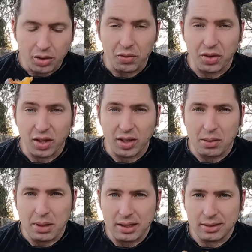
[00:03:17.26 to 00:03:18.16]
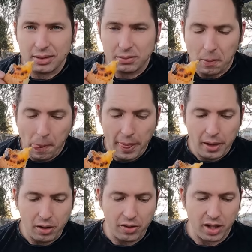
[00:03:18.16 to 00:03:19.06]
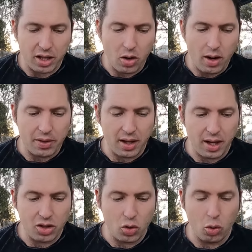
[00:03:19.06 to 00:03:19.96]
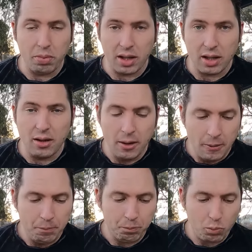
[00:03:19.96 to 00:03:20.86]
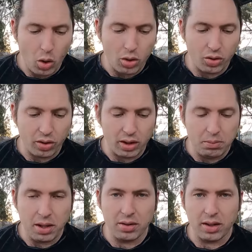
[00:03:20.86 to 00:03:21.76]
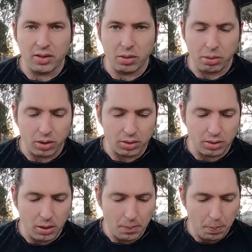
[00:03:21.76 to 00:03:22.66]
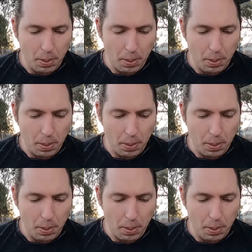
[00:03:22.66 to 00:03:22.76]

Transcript: So for sixteen bucks, I reckon go out there and you'll be honestly pleasantly surprised.